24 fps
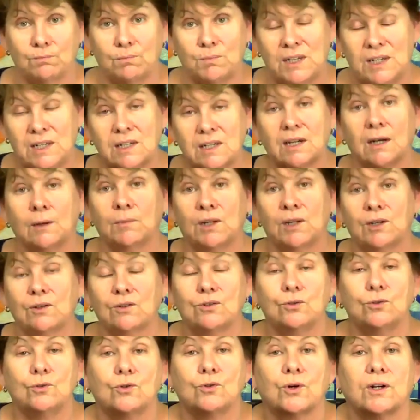Me coming
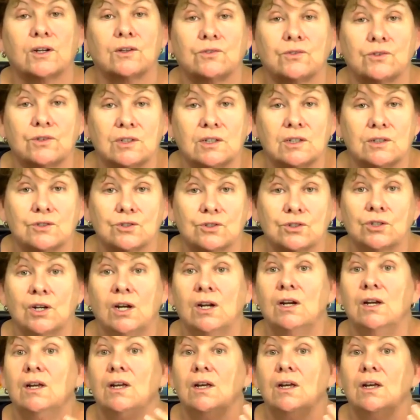to cross-stitch